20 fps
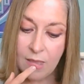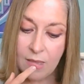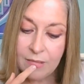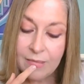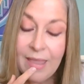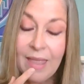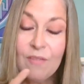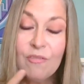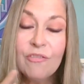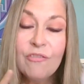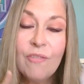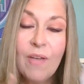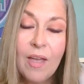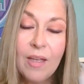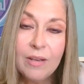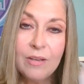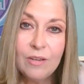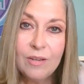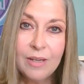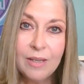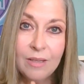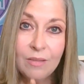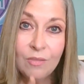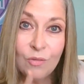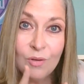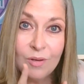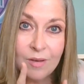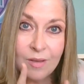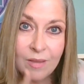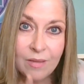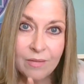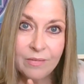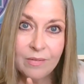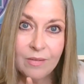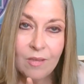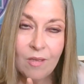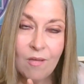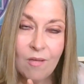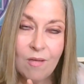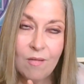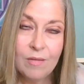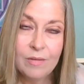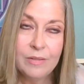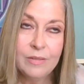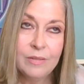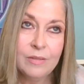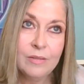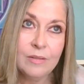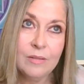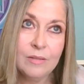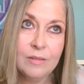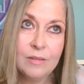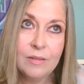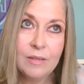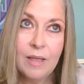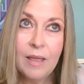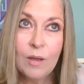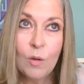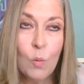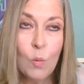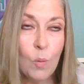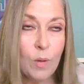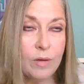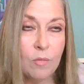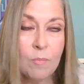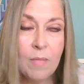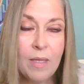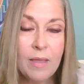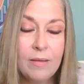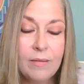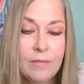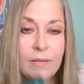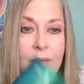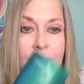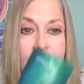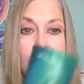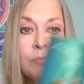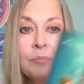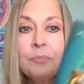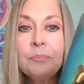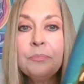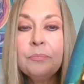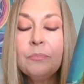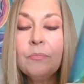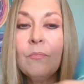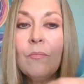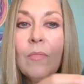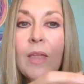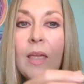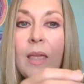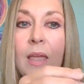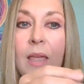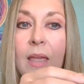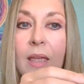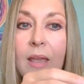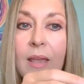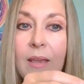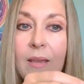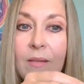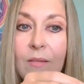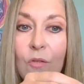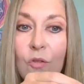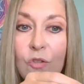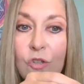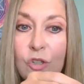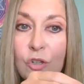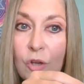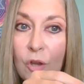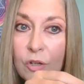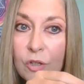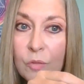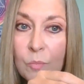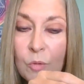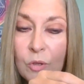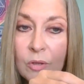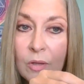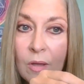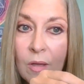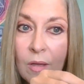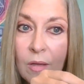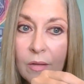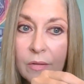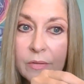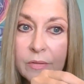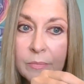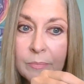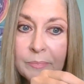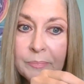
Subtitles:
Now, finally, the last card, quite amazing, is the Judgment card.